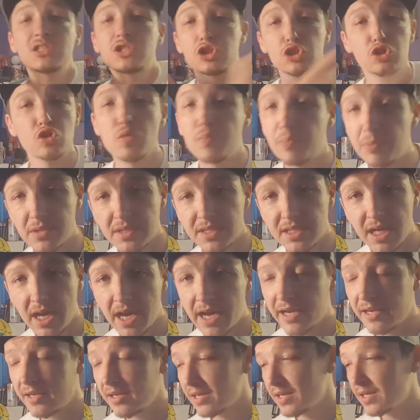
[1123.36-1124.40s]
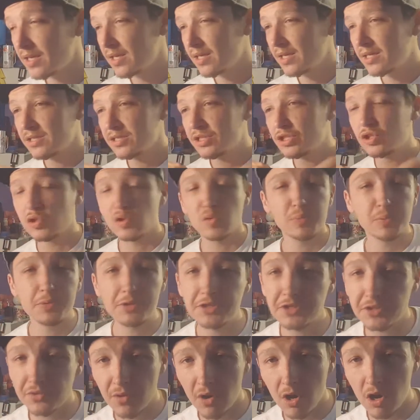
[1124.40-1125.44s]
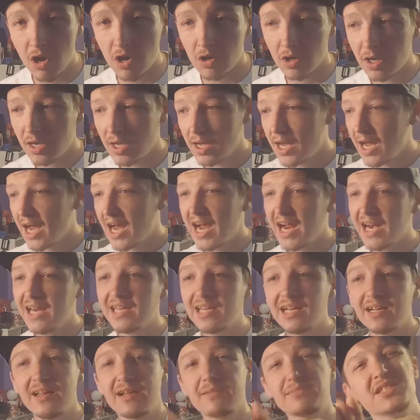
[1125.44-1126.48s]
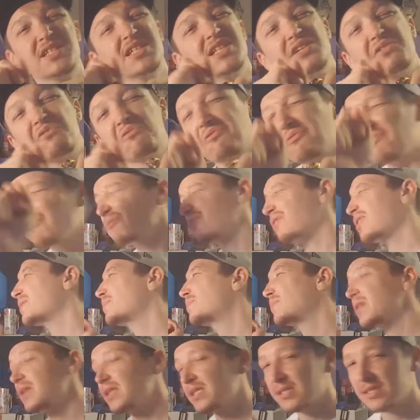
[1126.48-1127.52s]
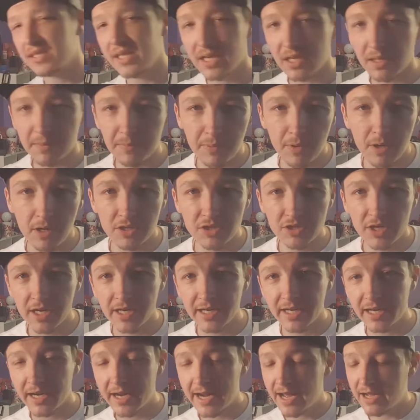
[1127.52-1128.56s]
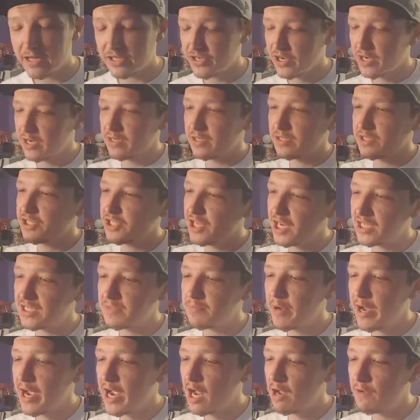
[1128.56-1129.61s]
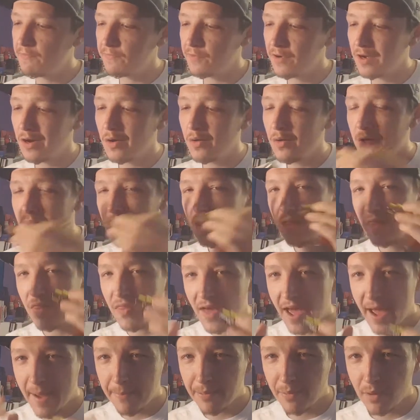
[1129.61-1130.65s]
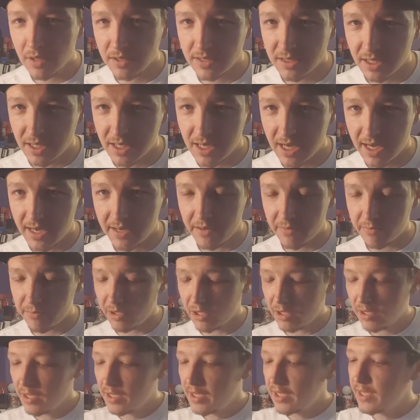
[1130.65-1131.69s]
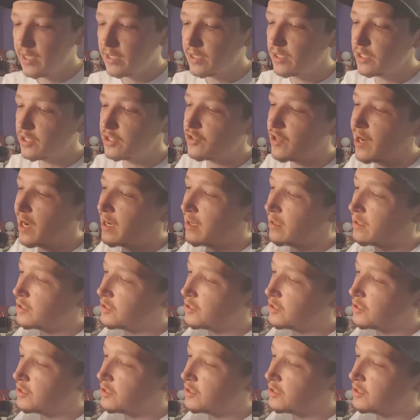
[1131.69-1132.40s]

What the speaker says: super tight, super strong. I literally am sitting there ripping this thing apart, trying to get it out, trying to adjust my airflow. That part's a con to me. To try to